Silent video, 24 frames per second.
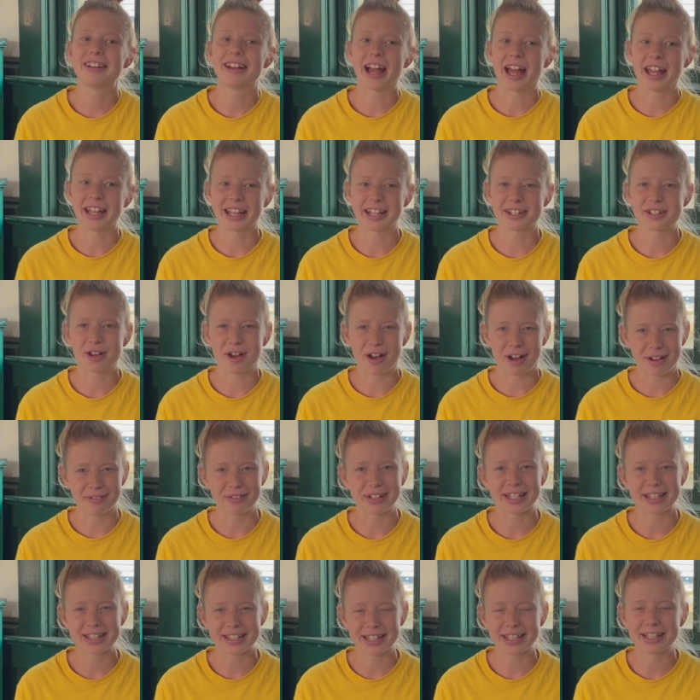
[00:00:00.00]
I guess,
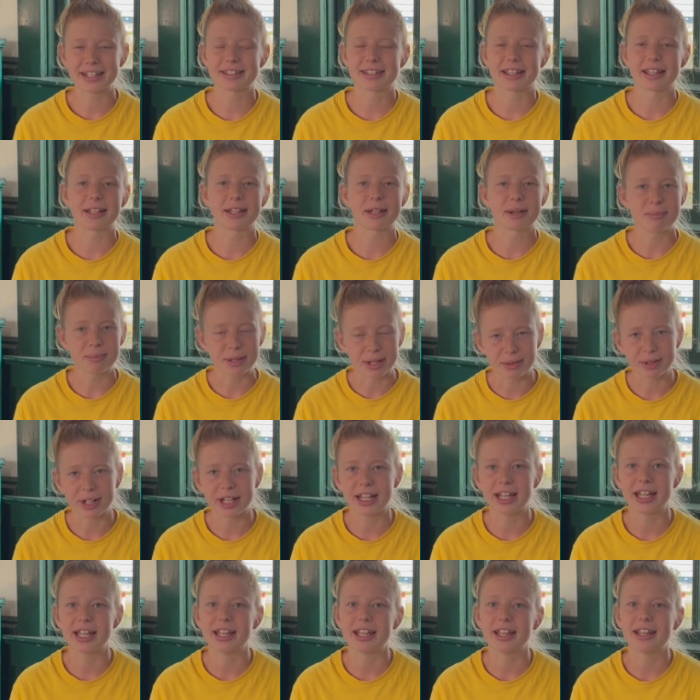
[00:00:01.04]
obvious things like
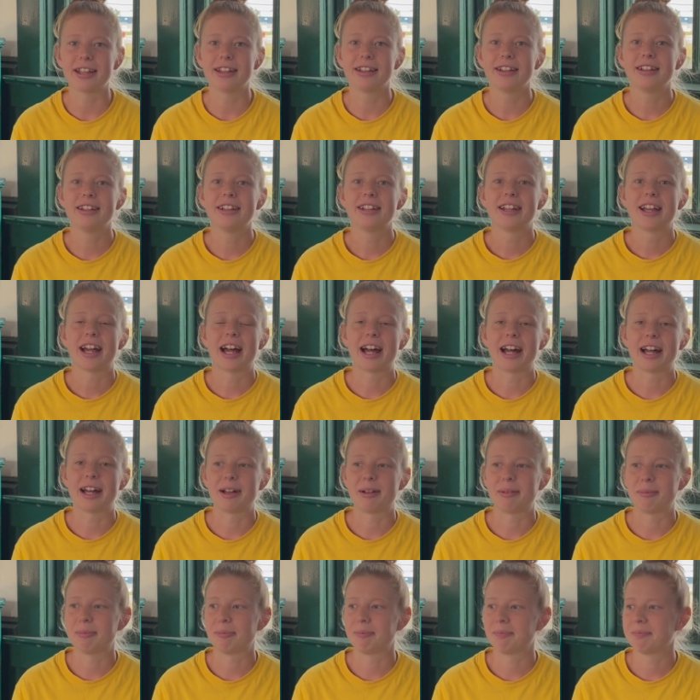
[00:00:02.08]
community,
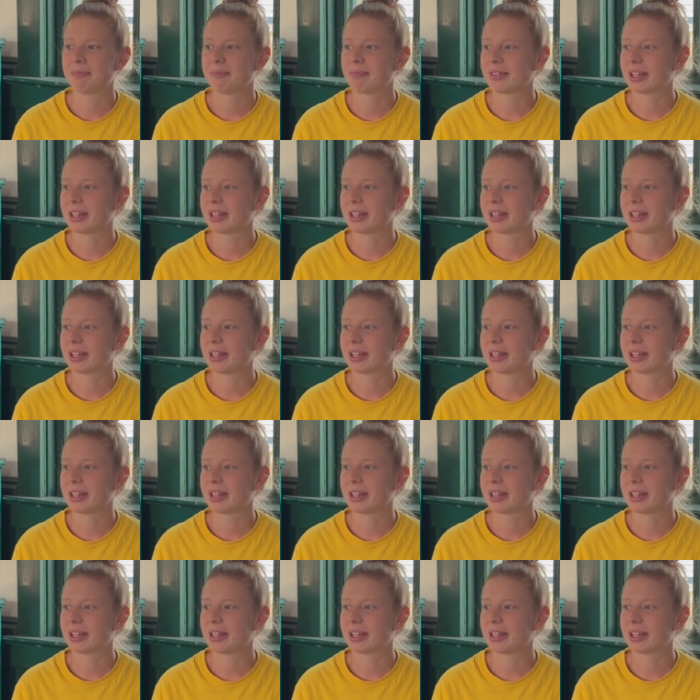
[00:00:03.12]
um,